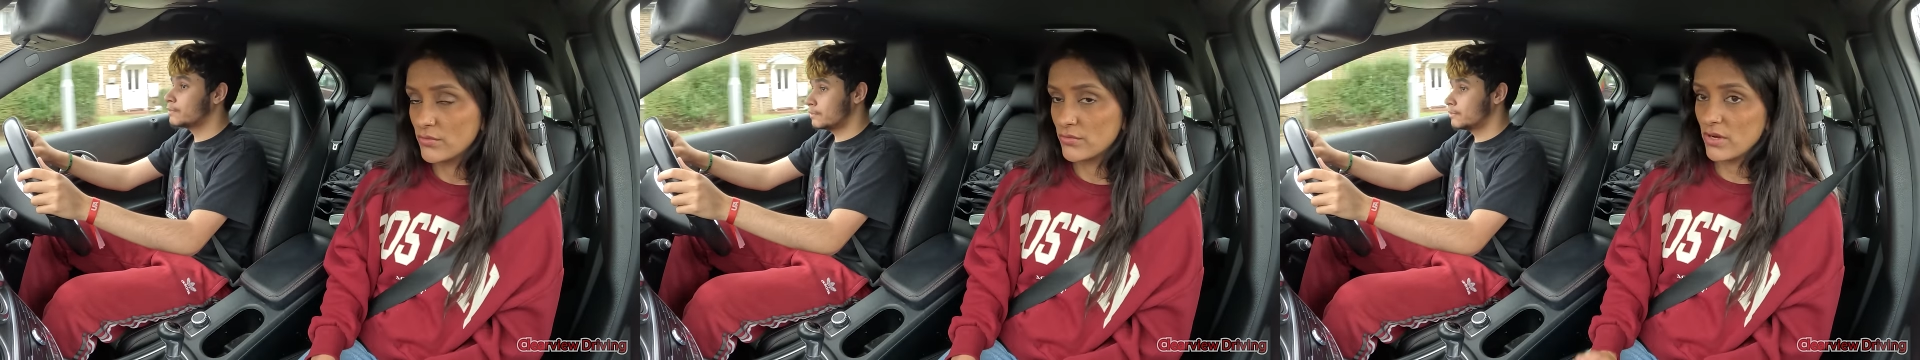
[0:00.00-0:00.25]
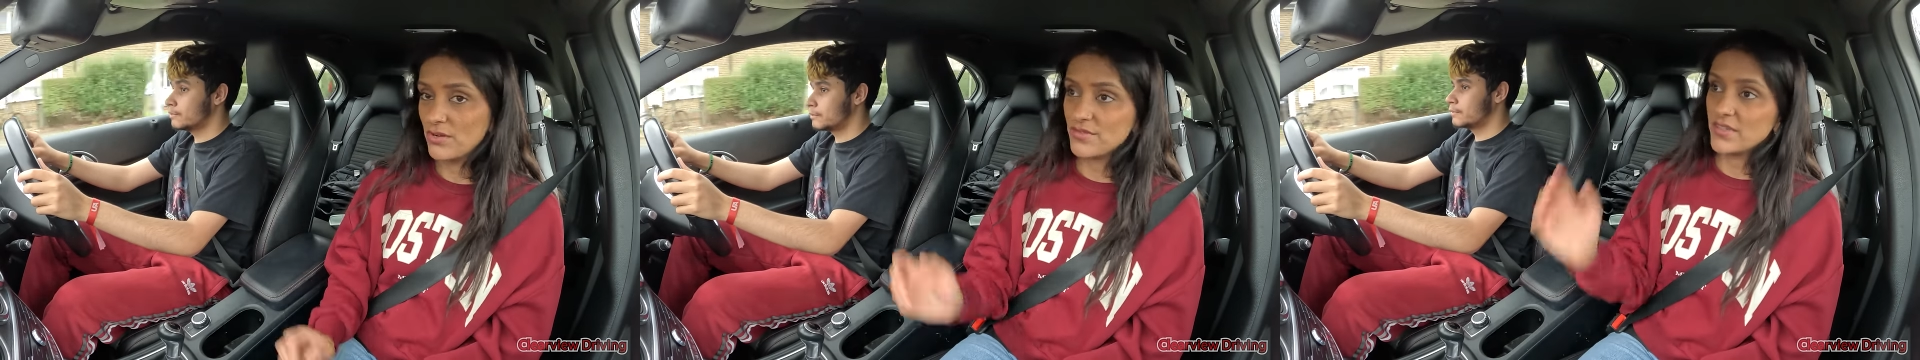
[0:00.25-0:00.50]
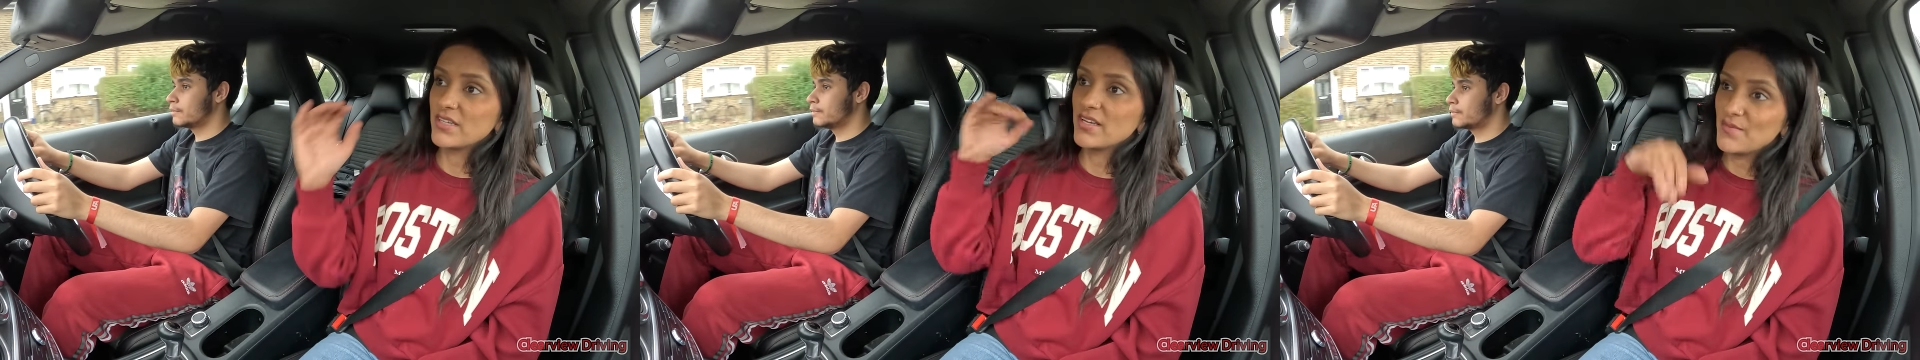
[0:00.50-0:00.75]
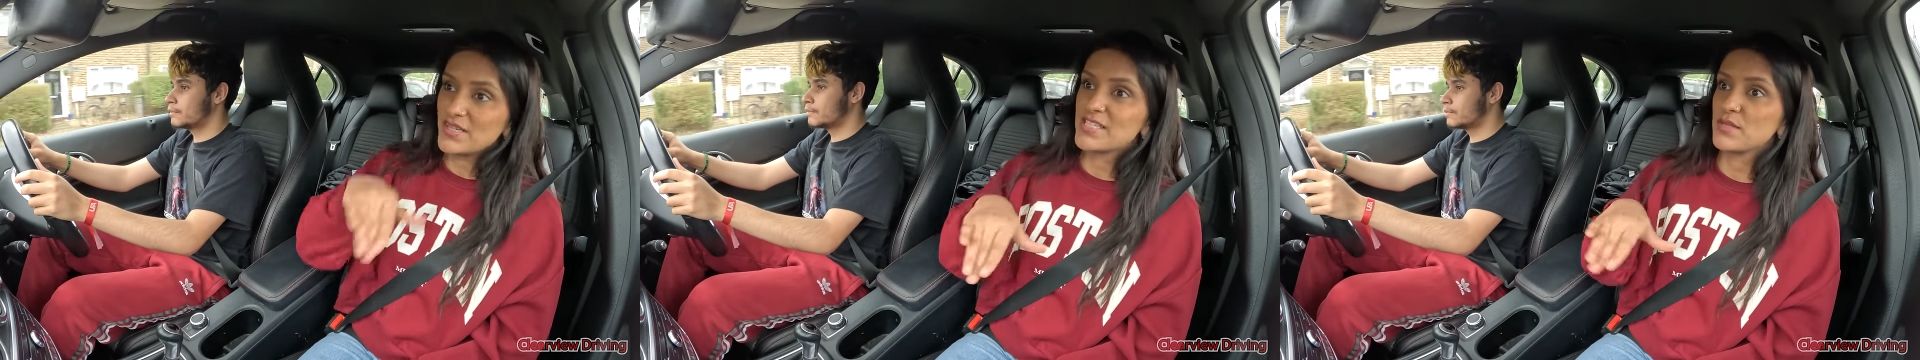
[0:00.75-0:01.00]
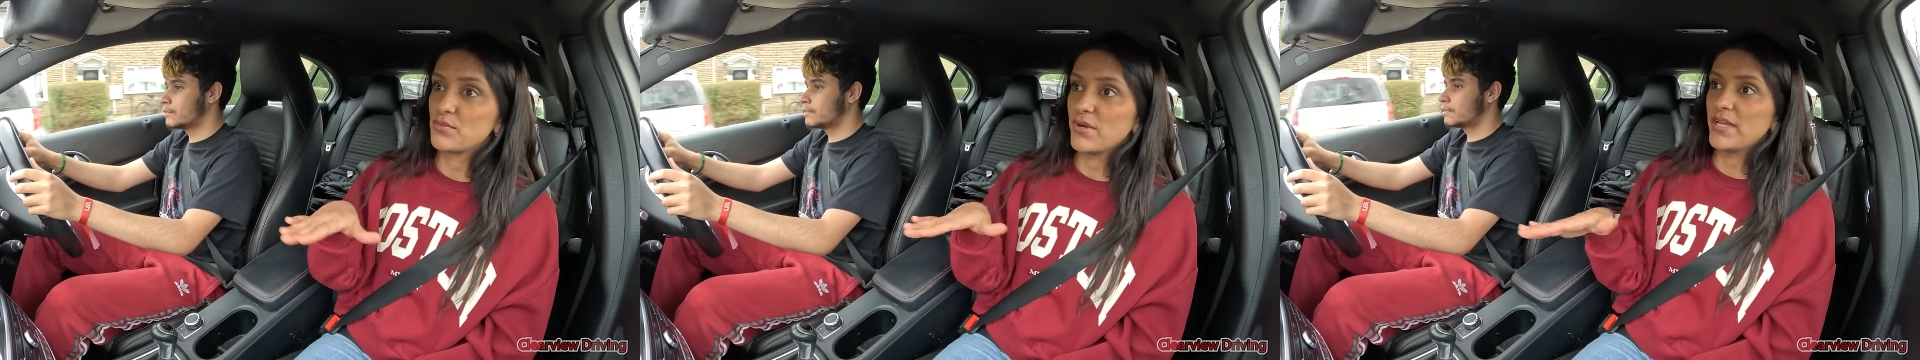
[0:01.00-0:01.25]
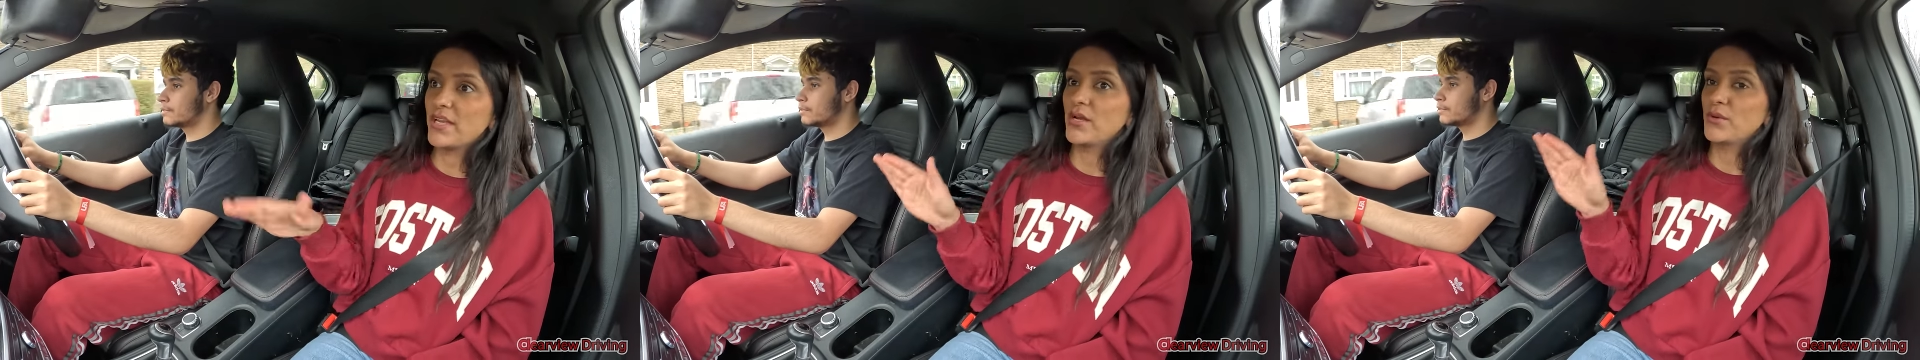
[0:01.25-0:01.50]
Speaker 1: rather than coming to the
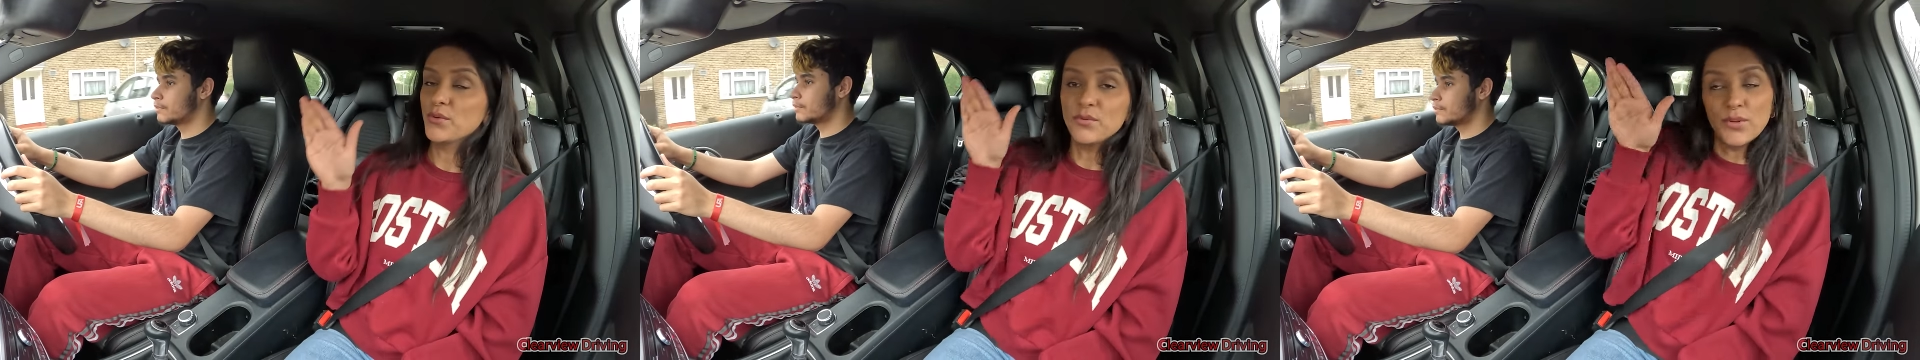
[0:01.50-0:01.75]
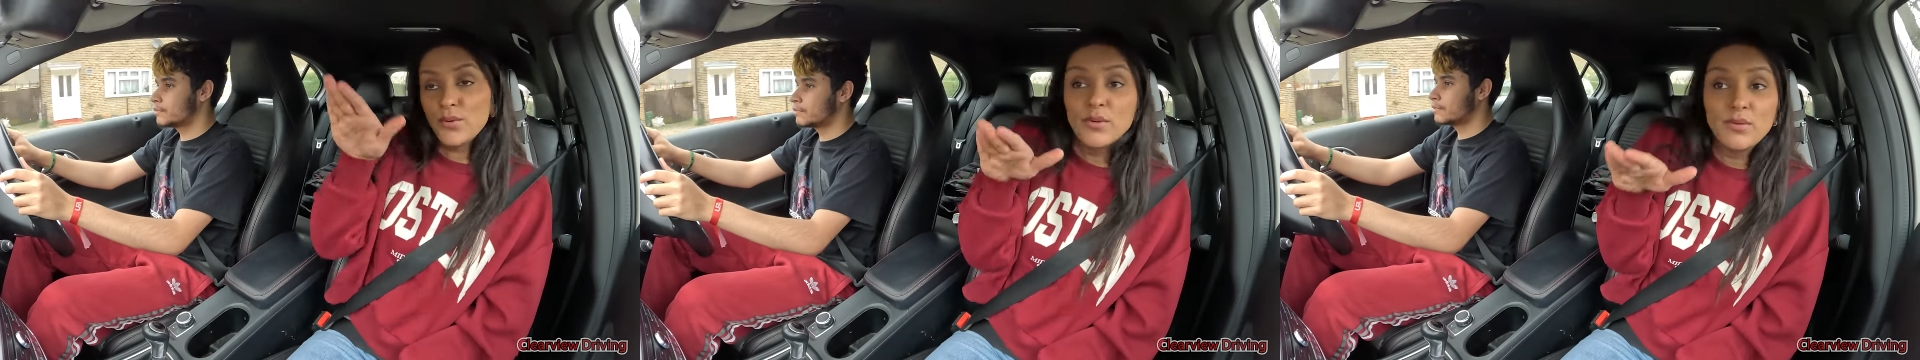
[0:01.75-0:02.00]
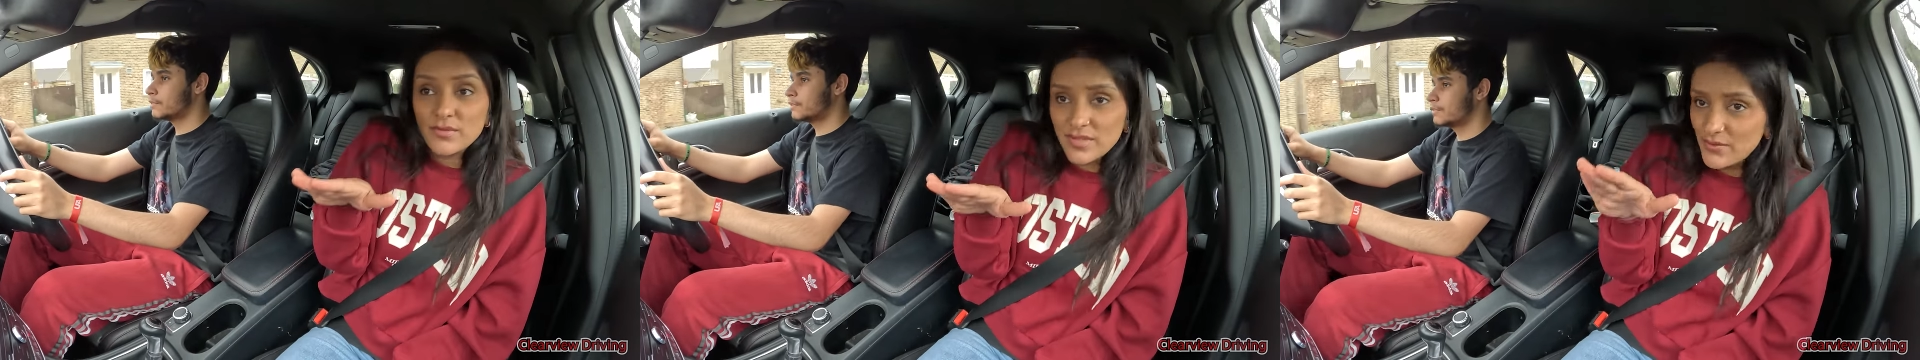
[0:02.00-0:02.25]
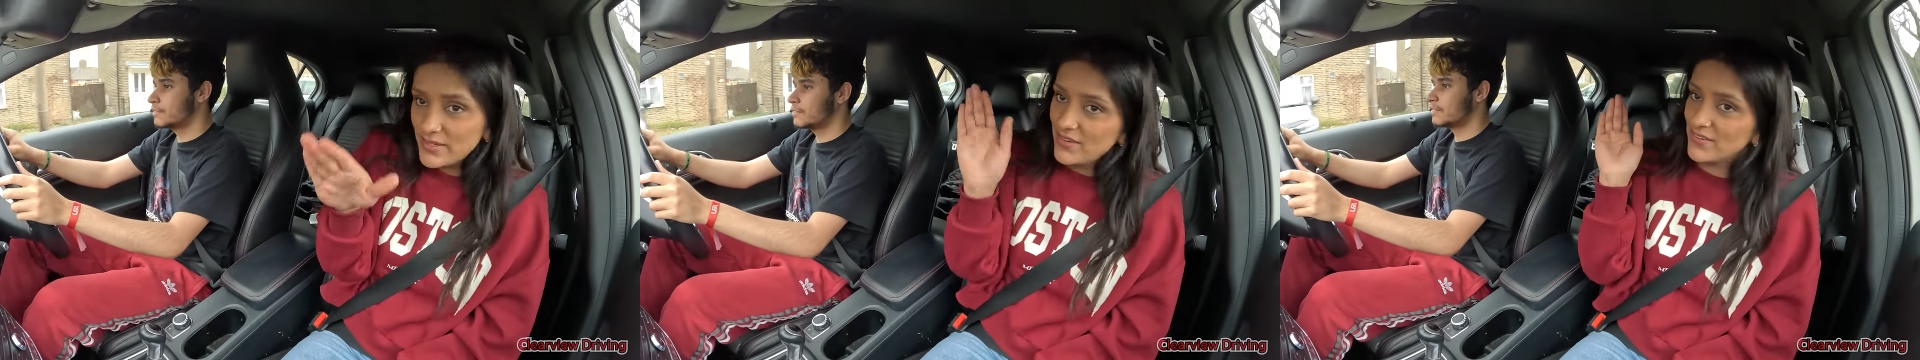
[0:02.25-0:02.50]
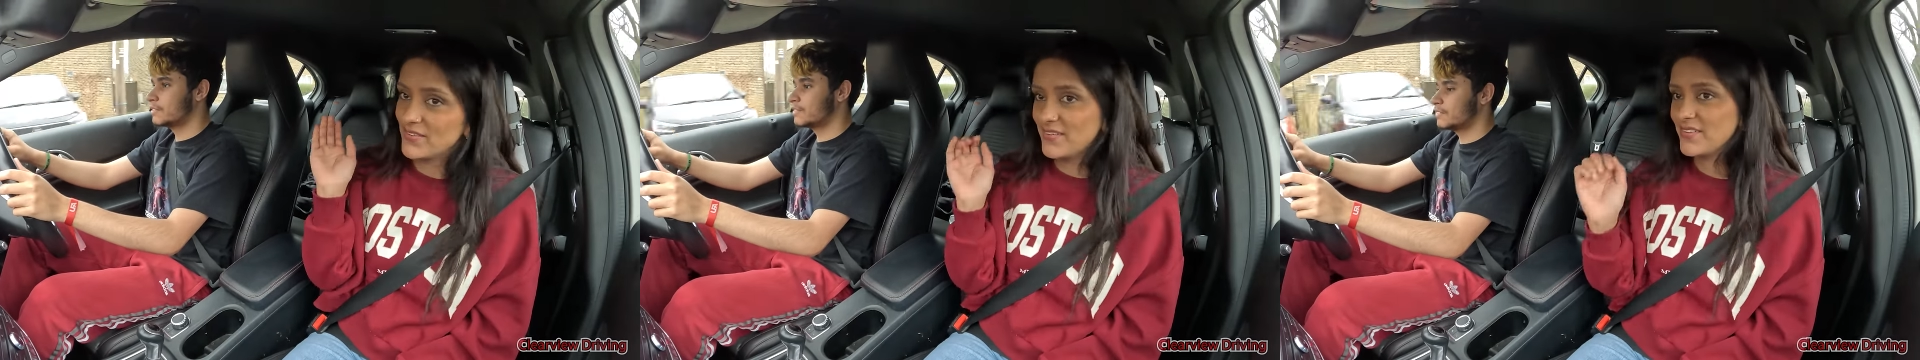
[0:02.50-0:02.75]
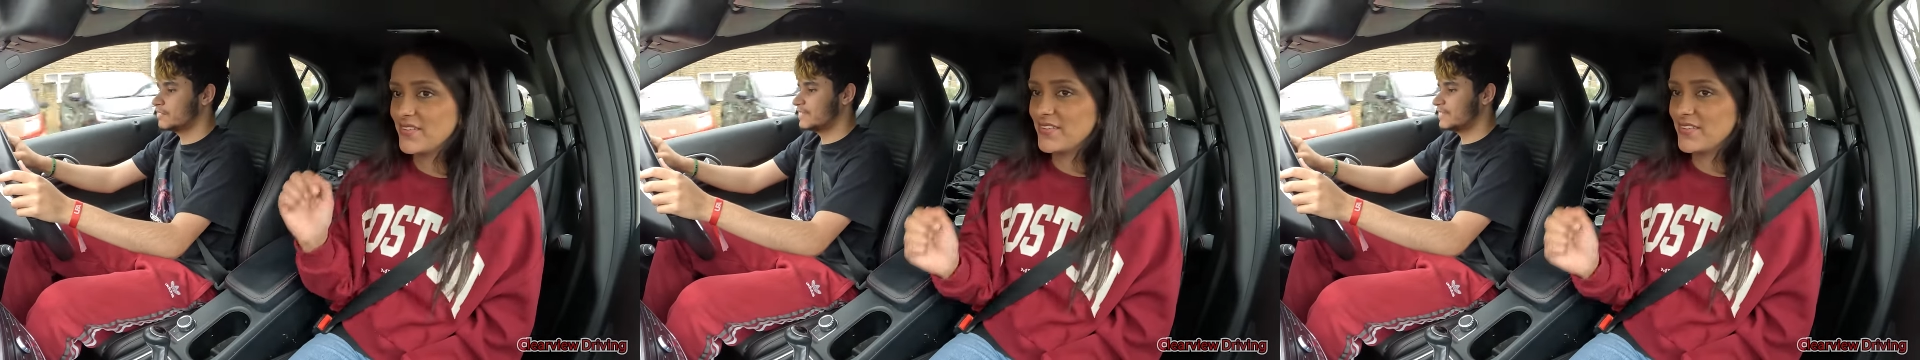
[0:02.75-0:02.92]
brake and going, oh no, no, slow down.